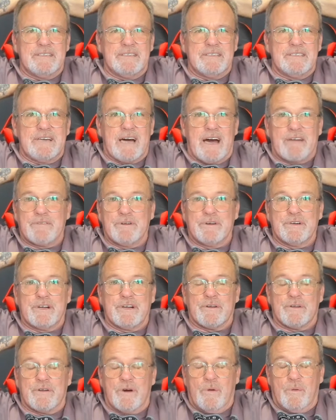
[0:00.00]
I really
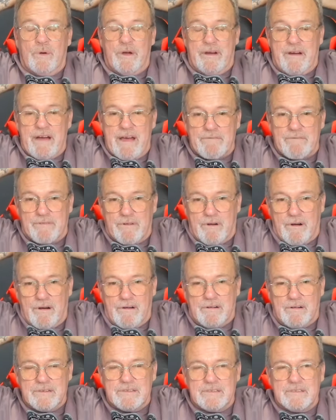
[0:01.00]
don't know where I
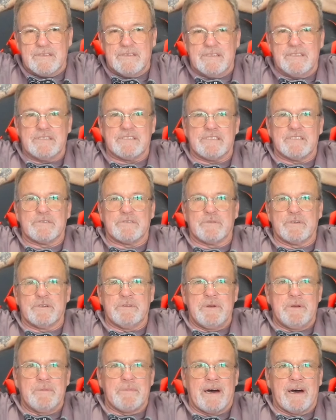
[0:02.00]
fall. And he says, what do you
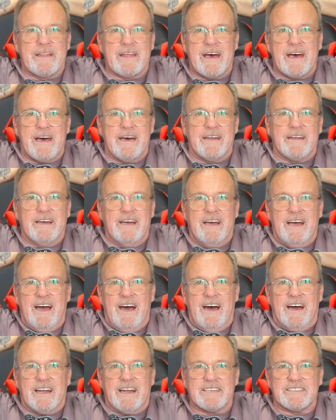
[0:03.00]
mean by that?
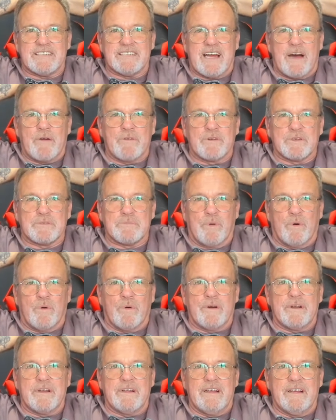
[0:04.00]
And I said, I was
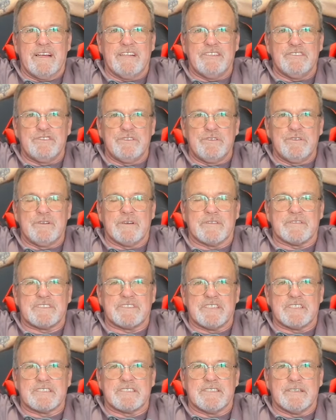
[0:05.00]
born in June of
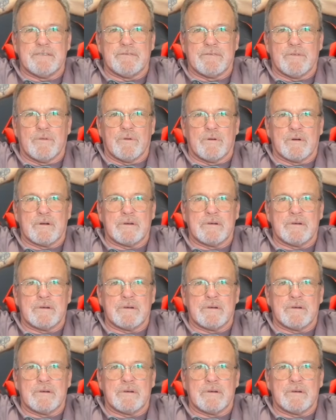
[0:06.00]
'64,